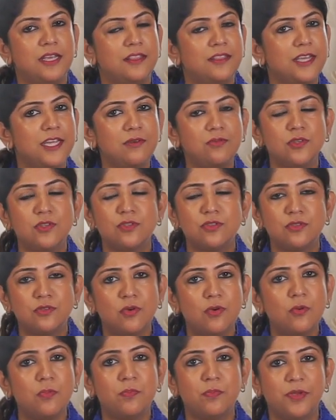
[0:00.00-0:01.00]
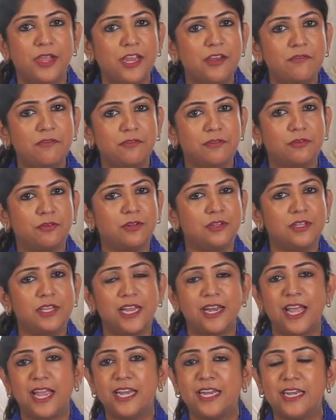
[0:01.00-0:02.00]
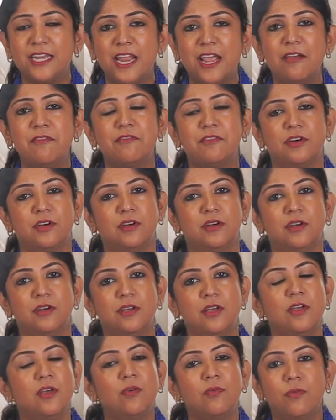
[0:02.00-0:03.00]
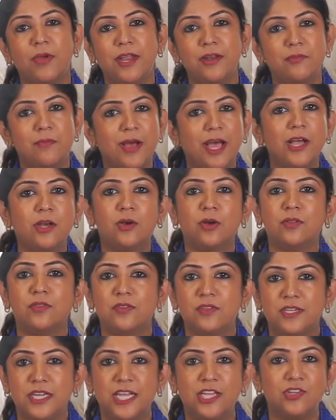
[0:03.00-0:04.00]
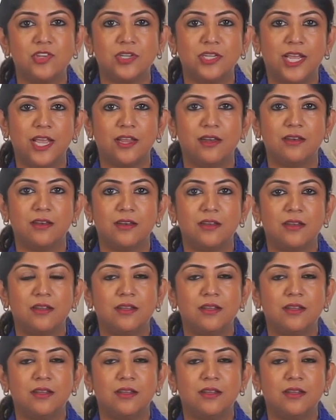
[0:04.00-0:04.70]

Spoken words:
That was so painful that I never went back on stage again.